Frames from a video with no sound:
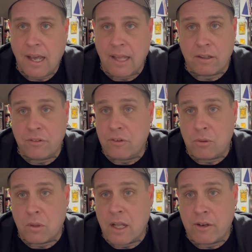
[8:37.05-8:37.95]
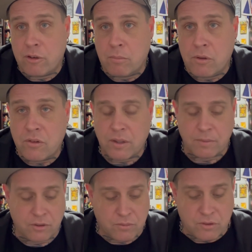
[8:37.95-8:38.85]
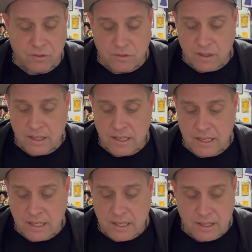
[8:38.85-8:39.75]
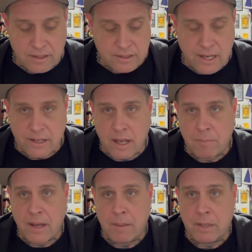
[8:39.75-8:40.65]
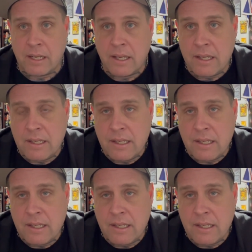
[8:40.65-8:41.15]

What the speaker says: I listened to a lot of new music. This one just kind of got by me.